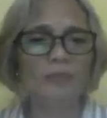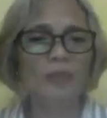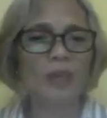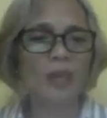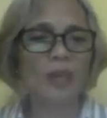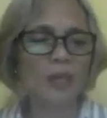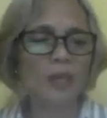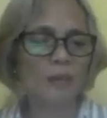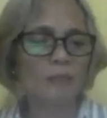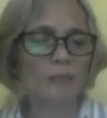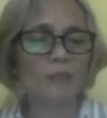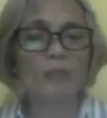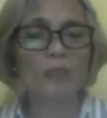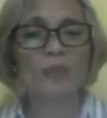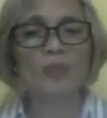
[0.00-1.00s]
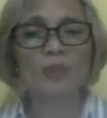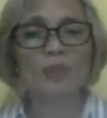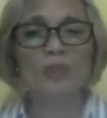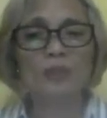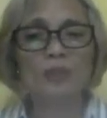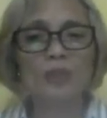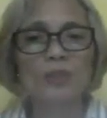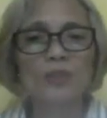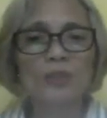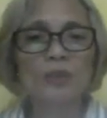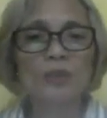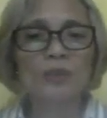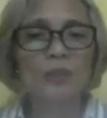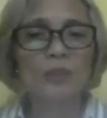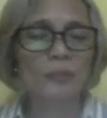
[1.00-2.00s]
Okay?
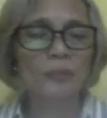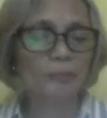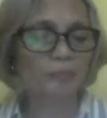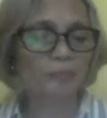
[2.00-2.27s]
So